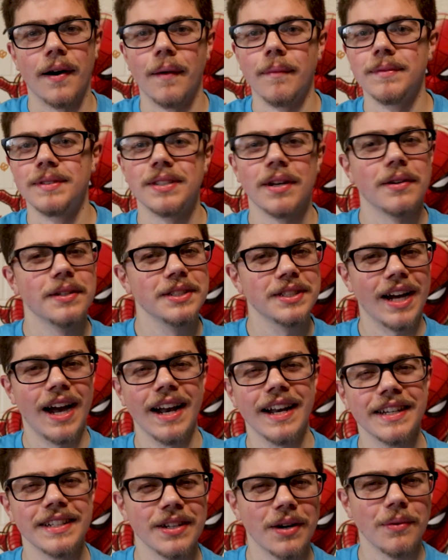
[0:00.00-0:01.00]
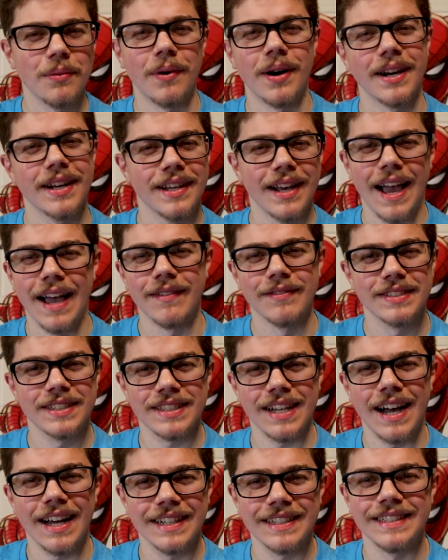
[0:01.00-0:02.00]
So you kind of don't want to have
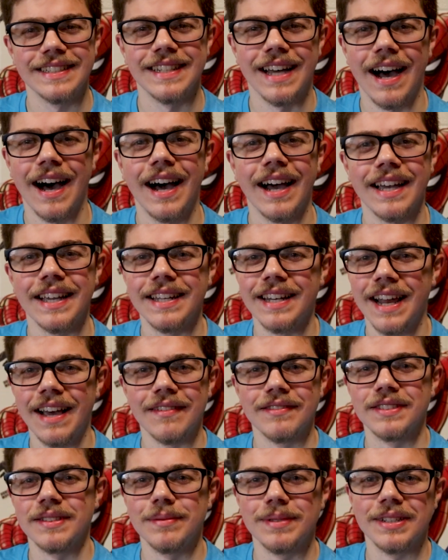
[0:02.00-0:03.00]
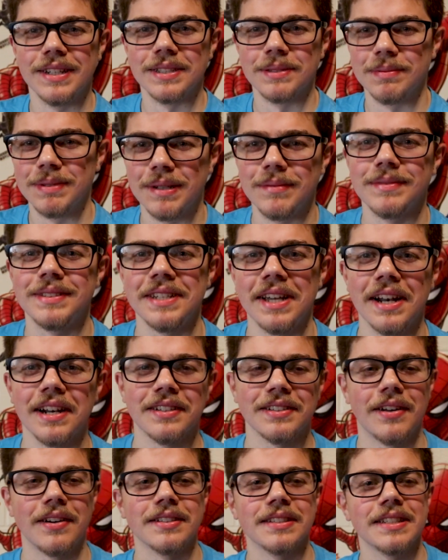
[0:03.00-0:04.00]
Scott die and have somebody else become Santa
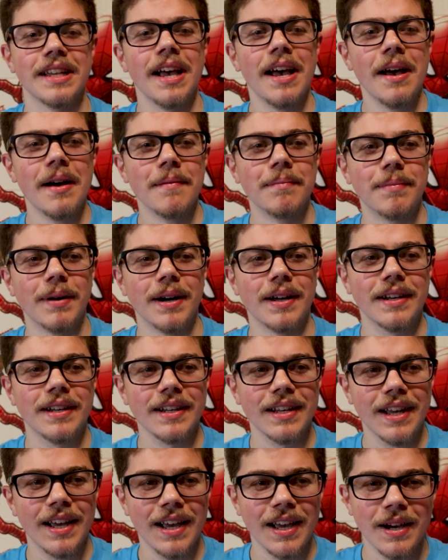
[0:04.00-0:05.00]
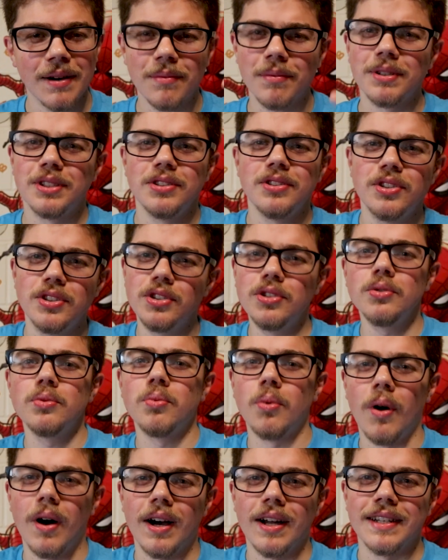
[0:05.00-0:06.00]
Claus, but what you do
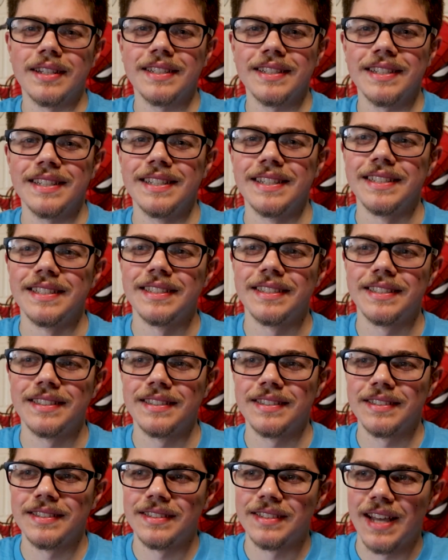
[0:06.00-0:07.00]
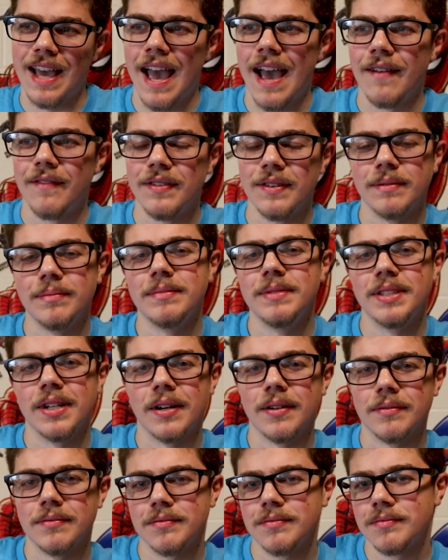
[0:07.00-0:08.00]
want is to have him,
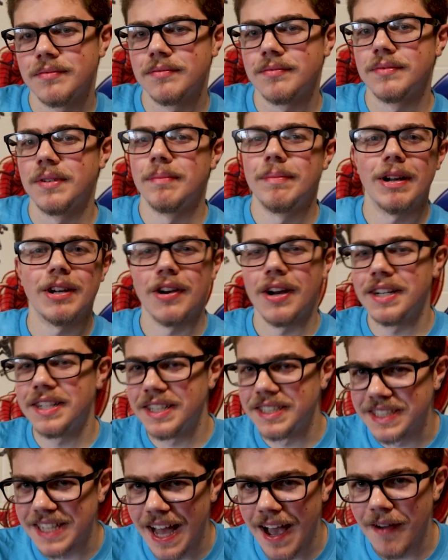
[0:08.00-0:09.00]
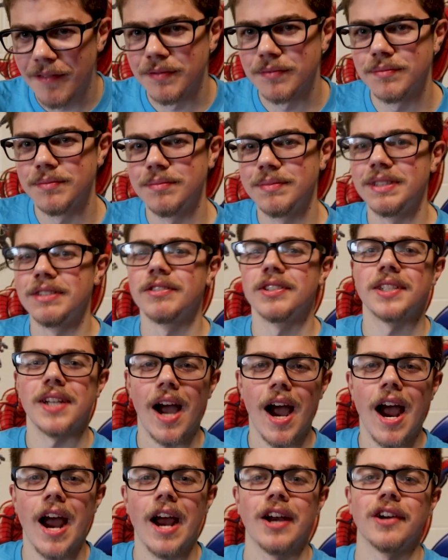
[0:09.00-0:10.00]
a better idea is to have him be
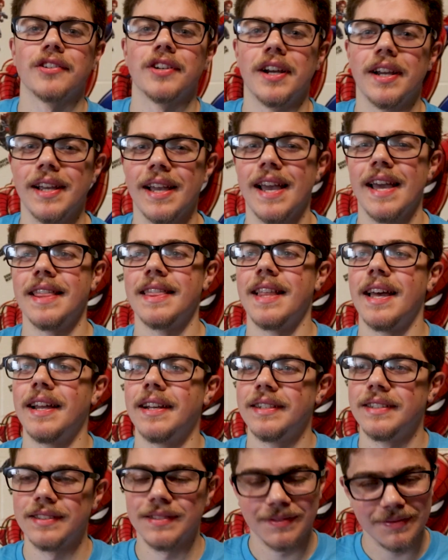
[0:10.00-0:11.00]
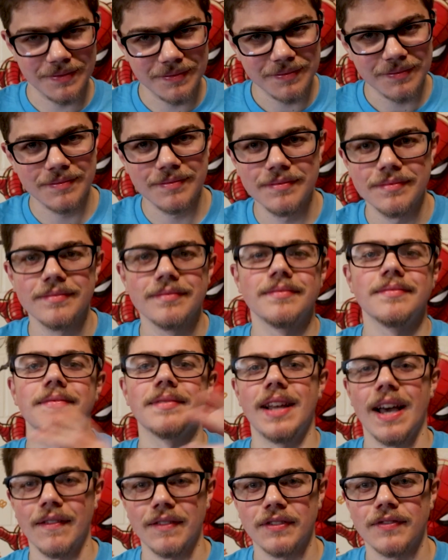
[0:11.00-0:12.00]
retiring and then
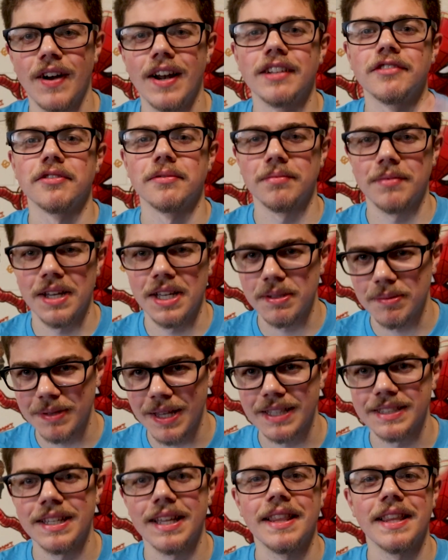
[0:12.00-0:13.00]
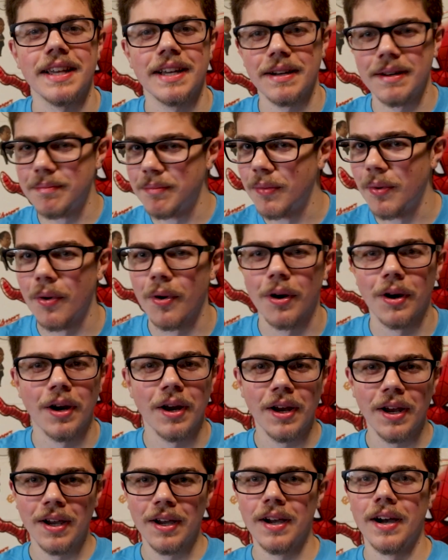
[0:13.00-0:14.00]
have to find his replacement. That's, I think, a more
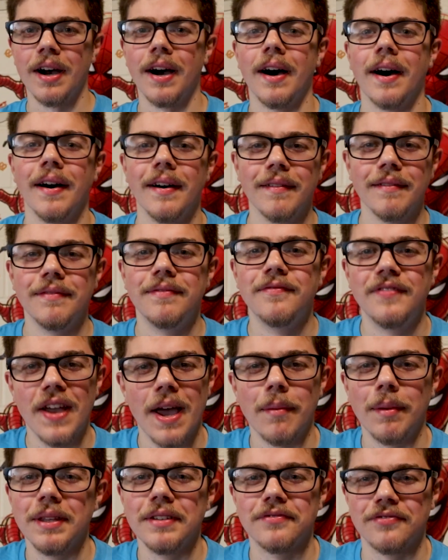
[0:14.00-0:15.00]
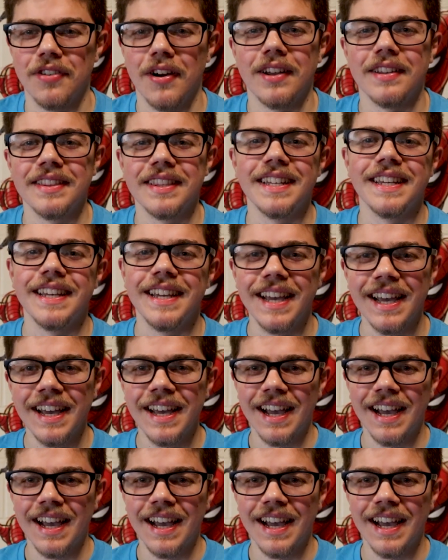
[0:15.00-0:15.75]
family-friendly